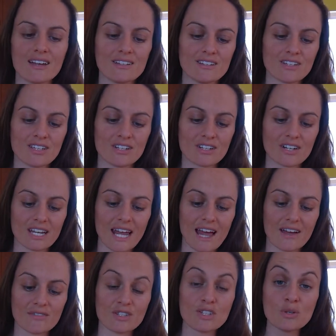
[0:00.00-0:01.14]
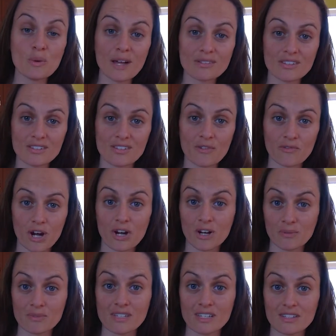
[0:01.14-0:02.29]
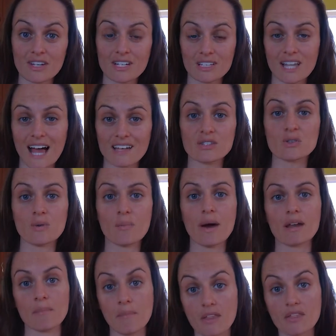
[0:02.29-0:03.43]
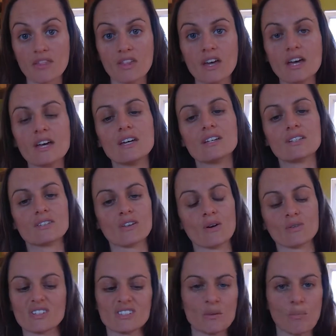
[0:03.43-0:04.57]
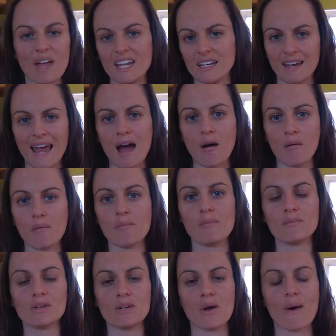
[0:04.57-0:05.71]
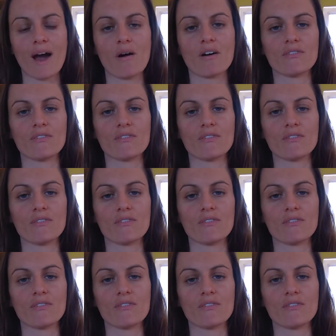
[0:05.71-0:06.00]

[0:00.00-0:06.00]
and you're gonna have 2 ounces of herbs that's gonna last you about a month. So just depending on how